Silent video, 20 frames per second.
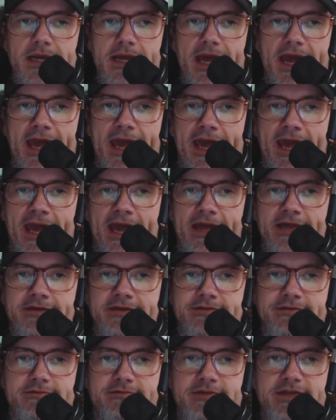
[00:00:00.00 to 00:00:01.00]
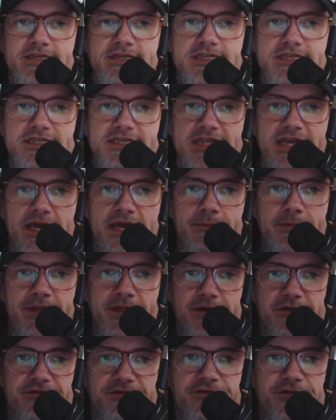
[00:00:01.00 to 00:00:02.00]
And this is them in
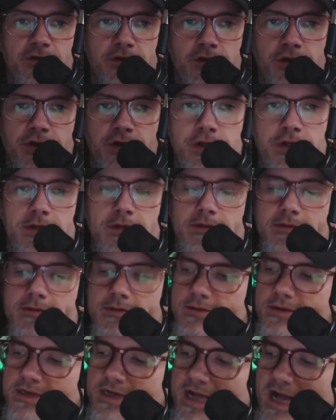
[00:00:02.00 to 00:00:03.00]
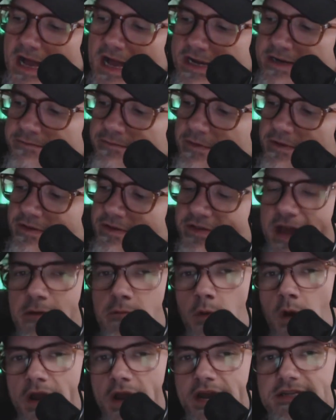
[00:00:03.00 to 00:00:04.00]
their full kind of, they
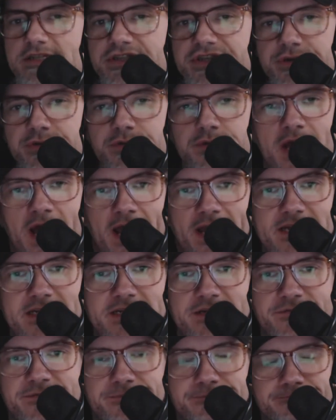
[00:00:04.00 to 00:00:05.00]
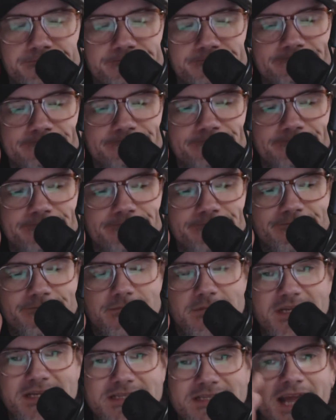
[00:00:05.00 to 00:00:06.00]
wanted to kind of,
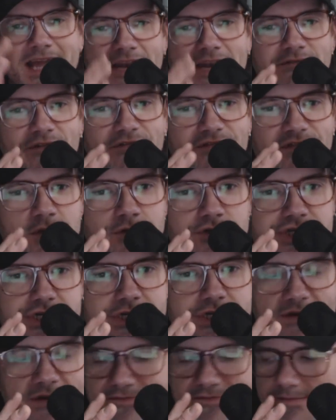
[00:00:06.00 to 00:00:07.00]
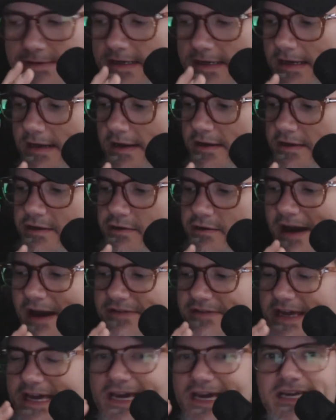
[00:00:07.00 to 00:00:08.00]
it's kind of a fusion of, you have
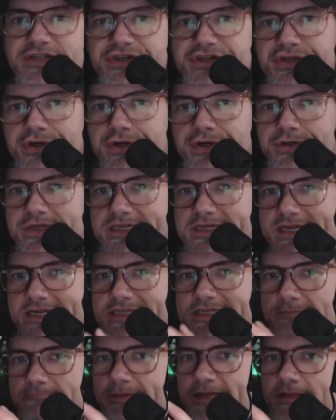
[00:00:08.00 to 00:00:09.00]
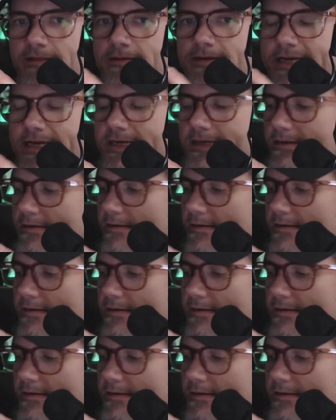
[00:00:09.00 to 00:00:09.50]
Eastern sensibility